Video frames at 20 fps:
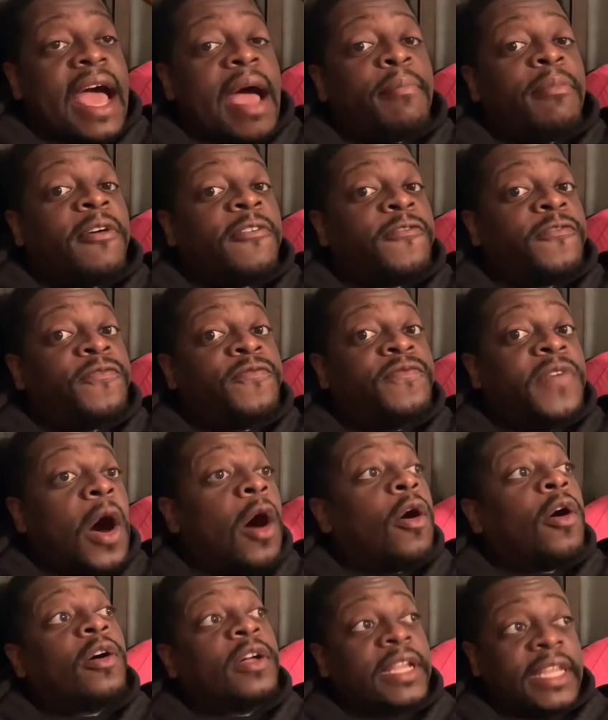I'm a
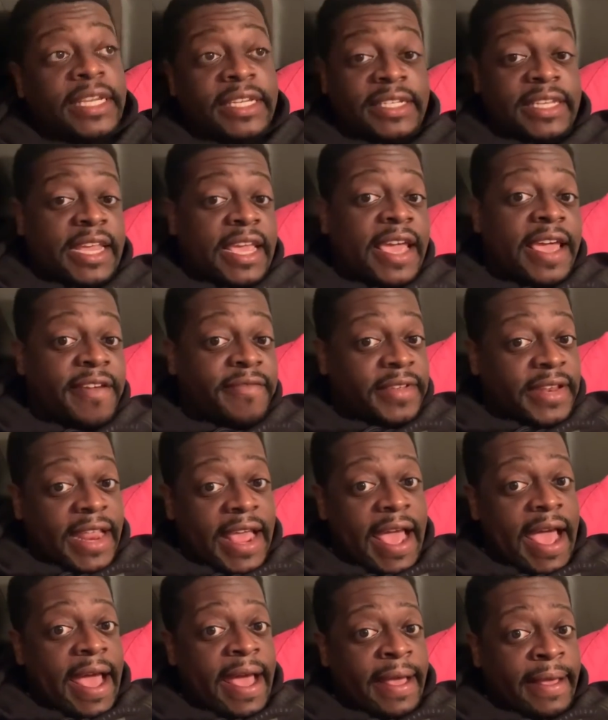fall into heaven
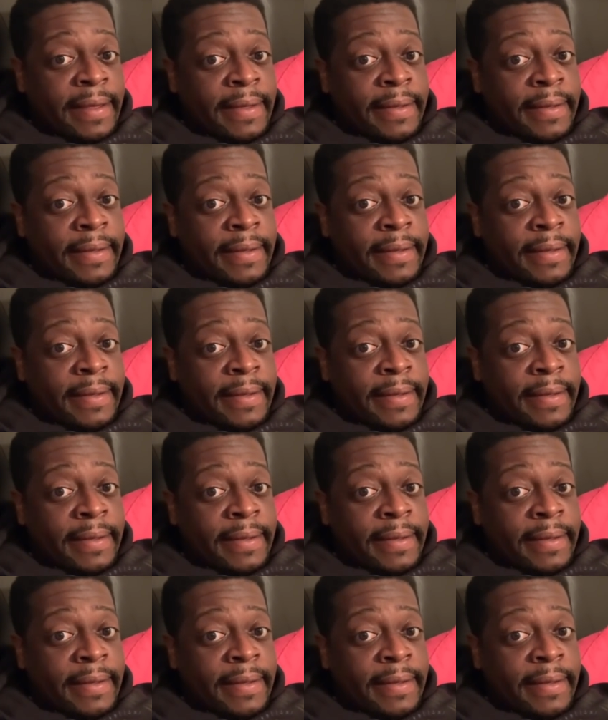high.